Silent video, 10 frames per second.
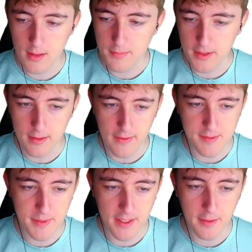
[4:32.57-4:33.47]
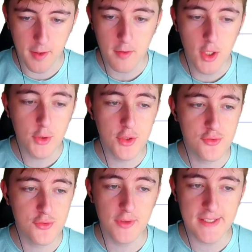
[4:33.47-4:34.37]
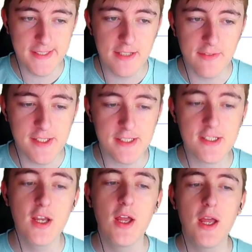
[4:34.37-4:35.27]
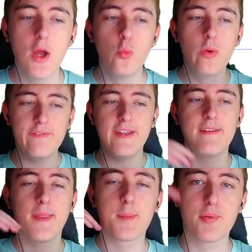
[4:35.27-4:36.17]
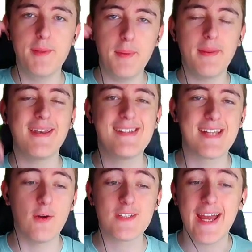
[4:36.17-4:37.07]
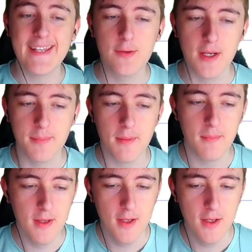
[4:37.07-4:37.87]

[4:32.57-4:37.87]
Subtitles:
Get this bigger, there we go. You can draw these dealing ranges within the premium and discount and equilibrium,